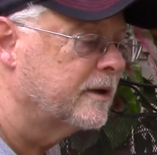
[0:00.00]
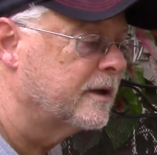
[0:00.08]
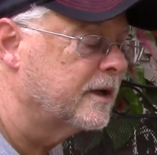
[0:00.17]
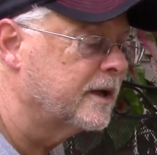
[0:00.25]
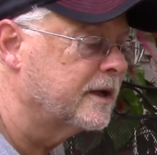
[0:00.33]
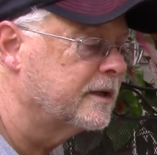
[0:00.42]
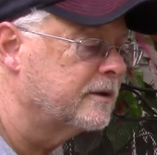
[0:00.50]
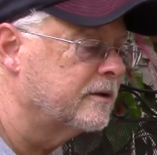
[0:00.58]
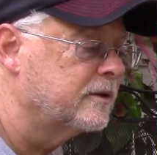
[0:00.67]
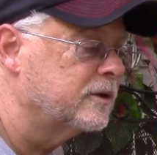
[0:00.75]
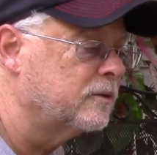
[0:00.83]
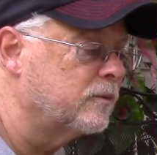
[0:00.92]
and
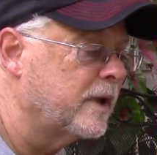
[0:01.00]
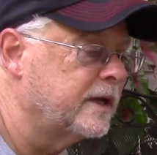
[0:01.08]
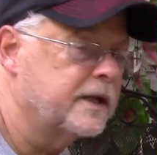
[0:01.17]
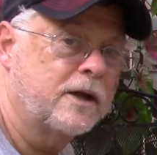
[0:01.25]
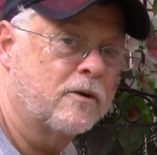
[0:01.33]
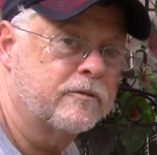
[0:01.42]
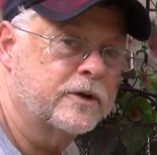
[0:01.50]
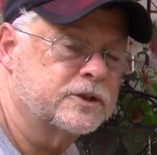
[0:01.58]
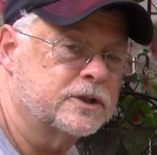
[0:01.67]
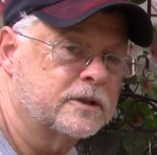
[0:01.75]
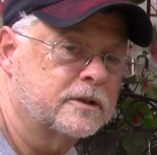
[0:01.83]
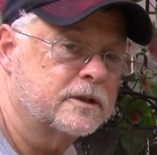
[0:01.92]
you're ready to go
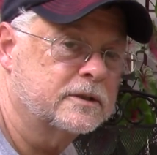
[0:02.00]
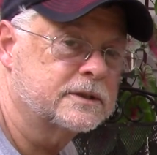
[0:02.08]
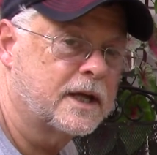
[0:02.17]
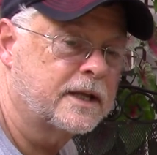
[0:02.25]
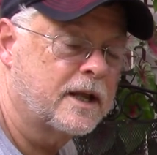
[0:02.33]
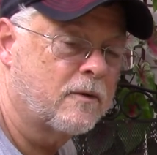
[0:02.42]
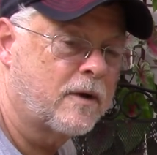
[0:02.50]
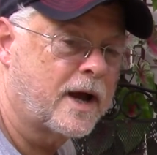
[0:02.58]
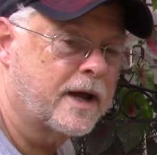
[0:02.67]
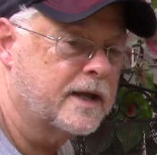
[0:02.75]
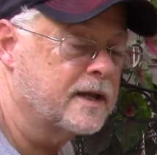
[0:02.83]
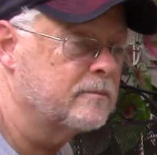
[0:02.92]
fishing, because I know I
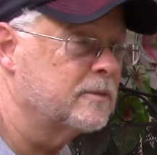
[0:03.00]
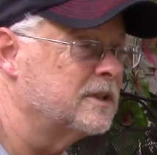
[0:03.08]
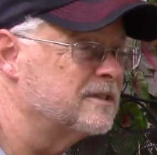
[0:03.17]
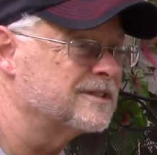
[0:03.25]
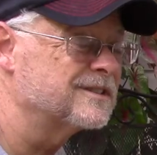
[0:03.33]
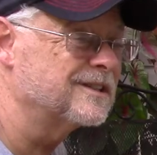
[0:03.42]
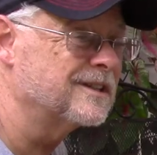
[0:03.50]
am. It's